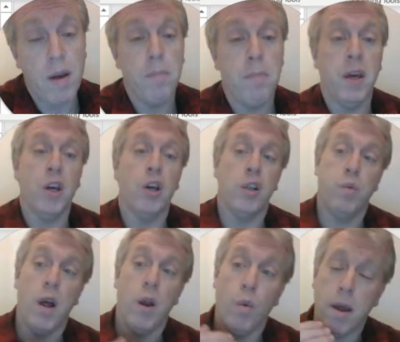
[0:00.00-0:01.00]
because
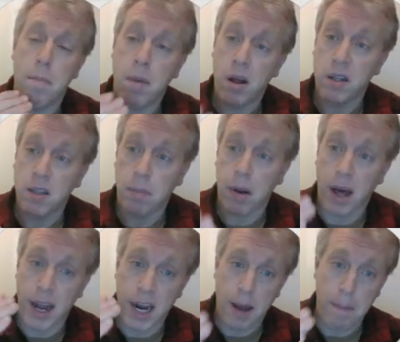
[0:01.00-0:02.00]
when we multiply a
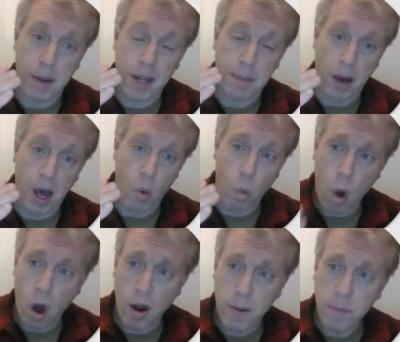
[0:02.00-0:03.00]
number by
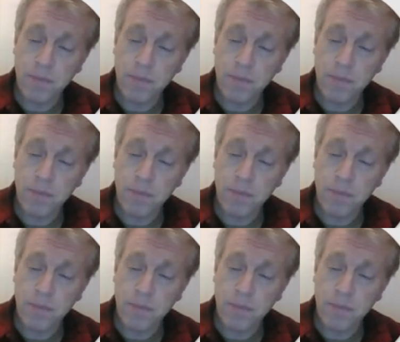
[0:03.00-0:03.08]
1,